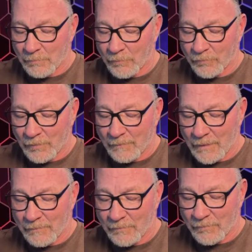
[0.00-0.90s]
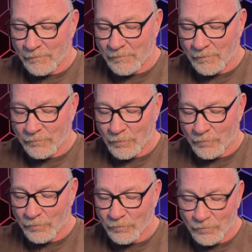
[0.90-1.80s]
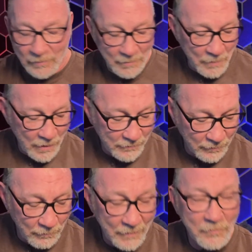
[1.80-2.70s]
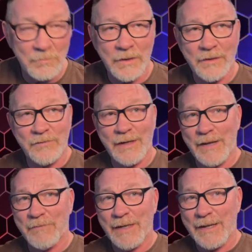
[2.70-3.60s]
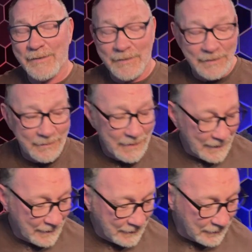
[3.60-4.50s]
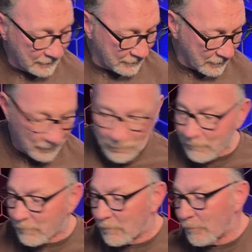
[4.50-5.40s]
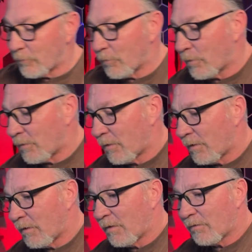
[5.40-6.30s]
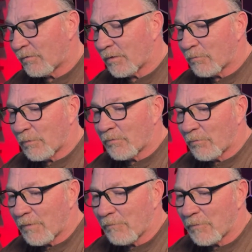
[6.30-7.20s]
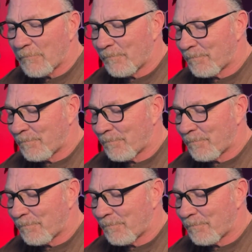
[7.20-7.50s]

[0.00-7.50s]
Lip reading: people said that since they started using the epoxy resin plates, they haven't had to need any type of glue stick whatsoever.